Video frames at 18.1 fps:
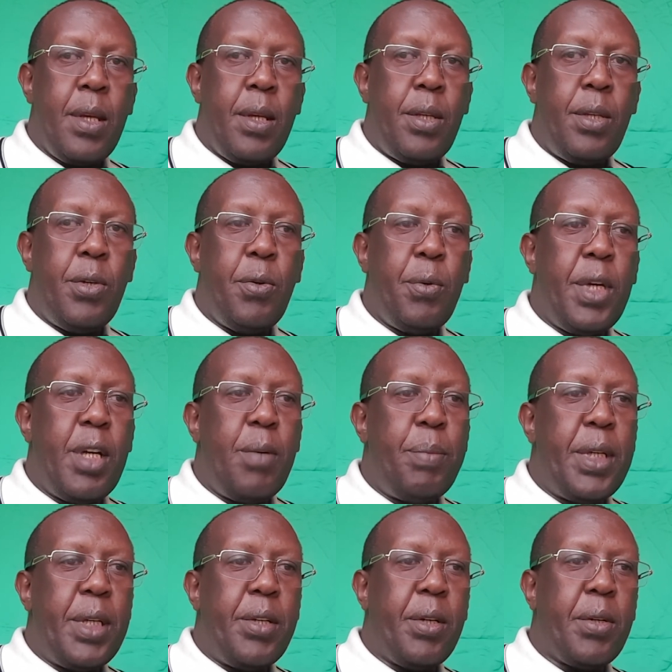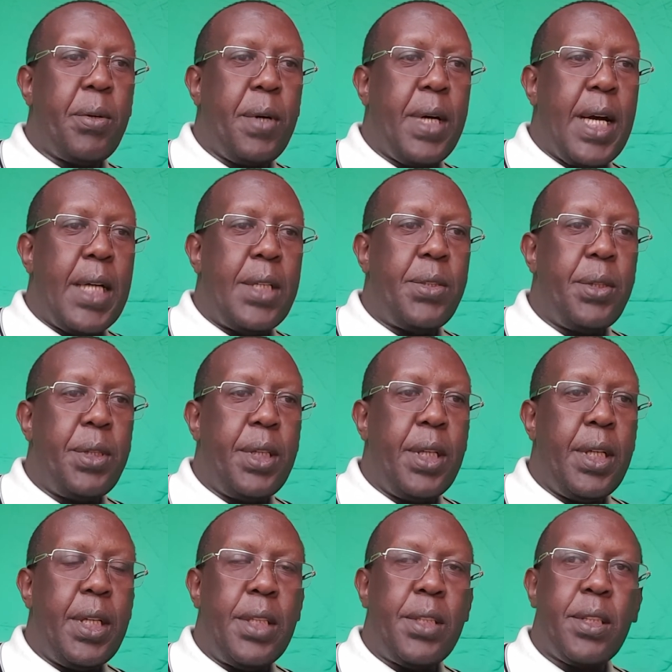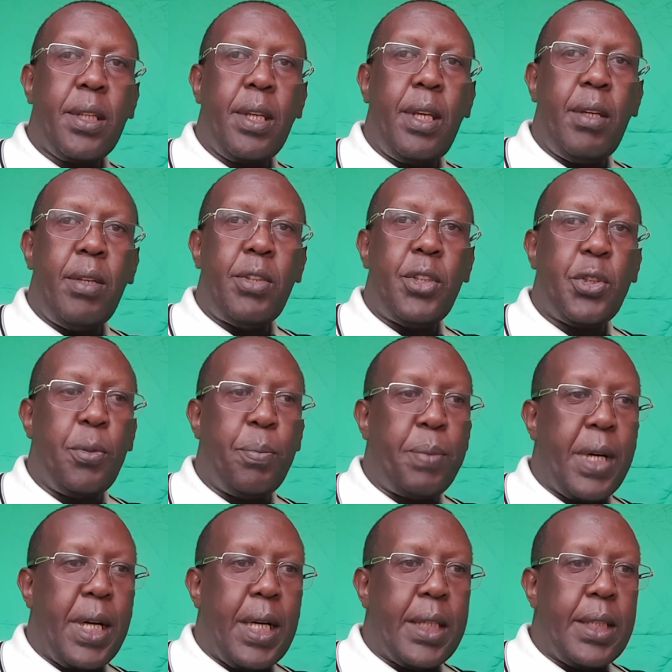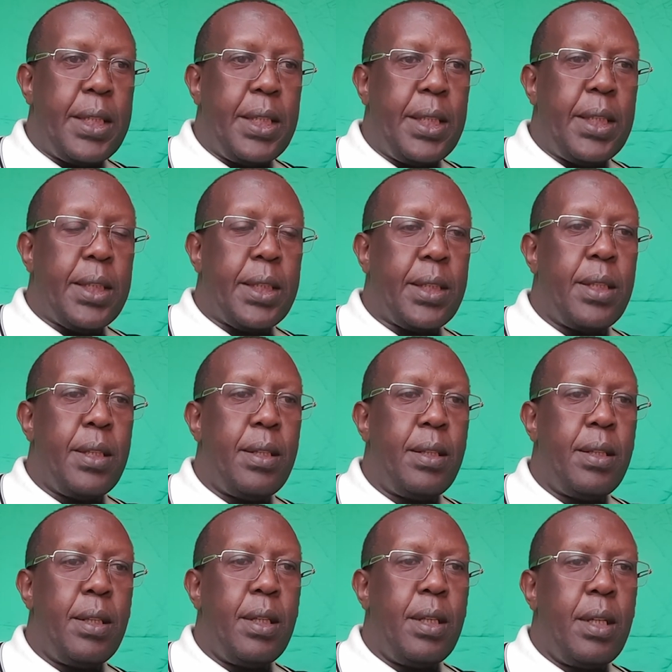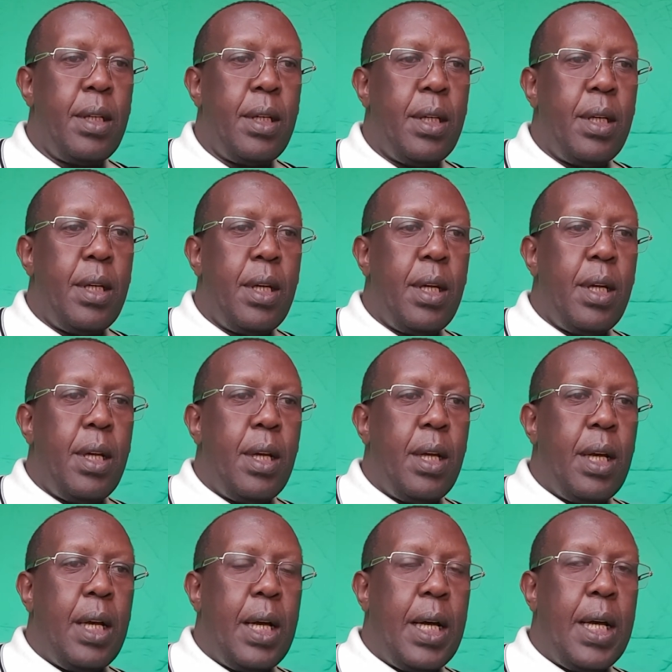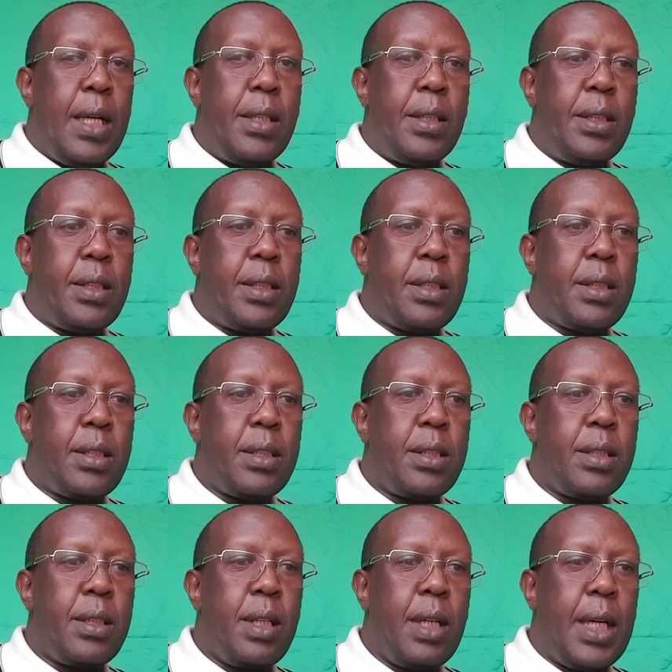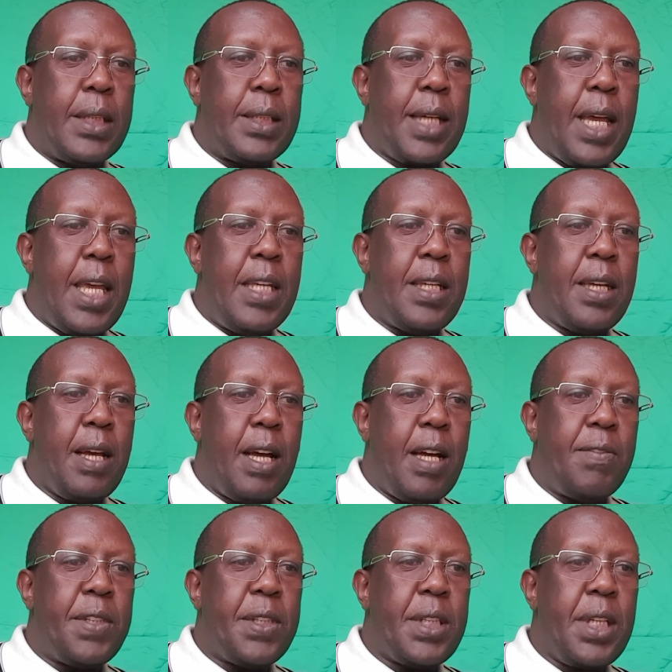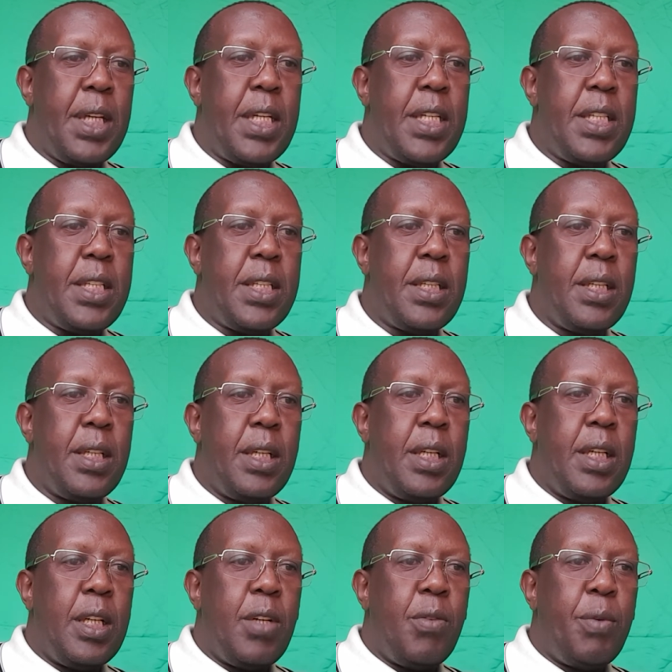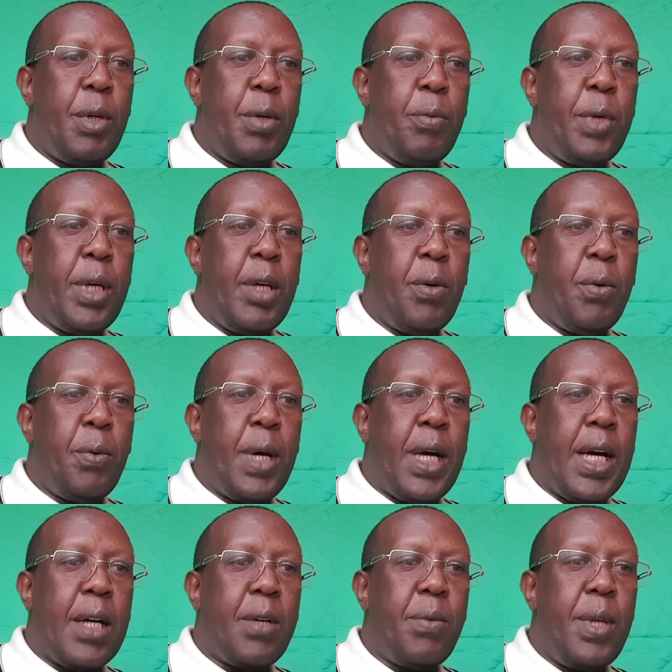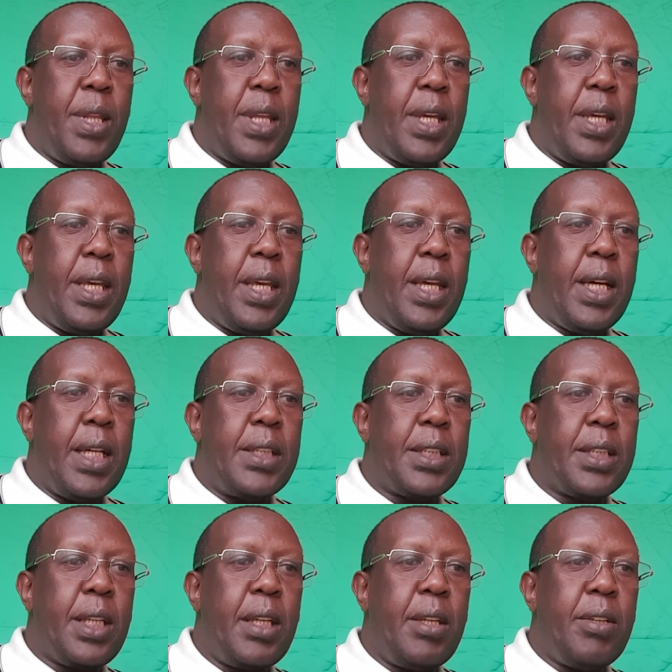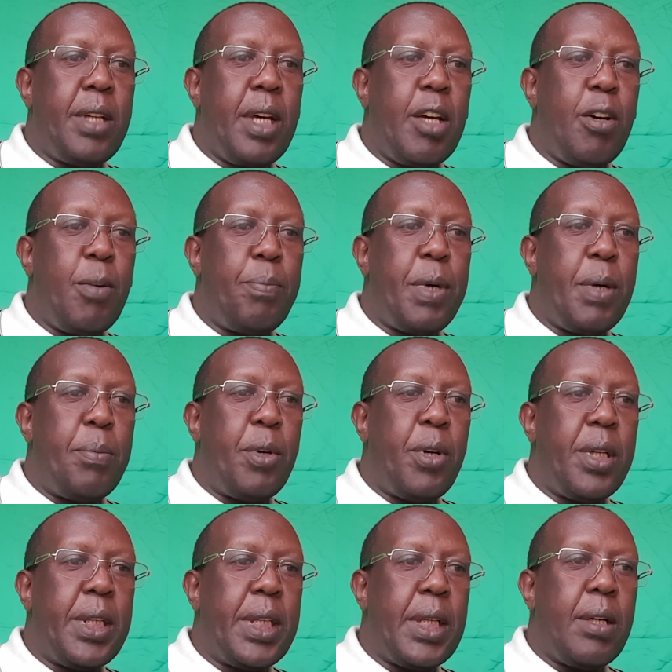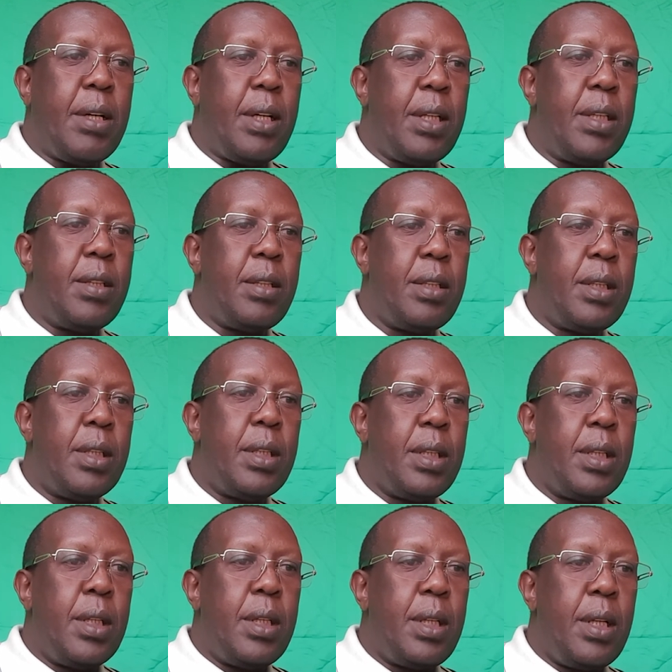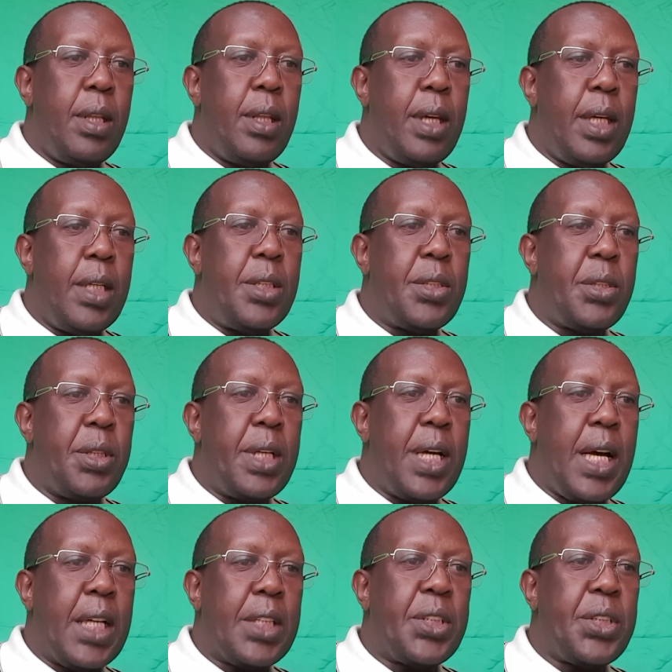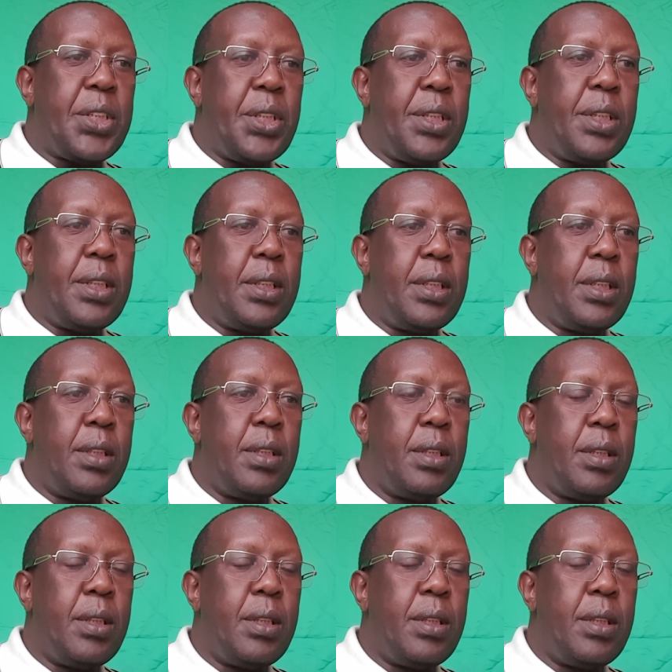You will be required to relate skills to practice. And as I have said, we will work with the Egan Skilled Helper model, the introduction,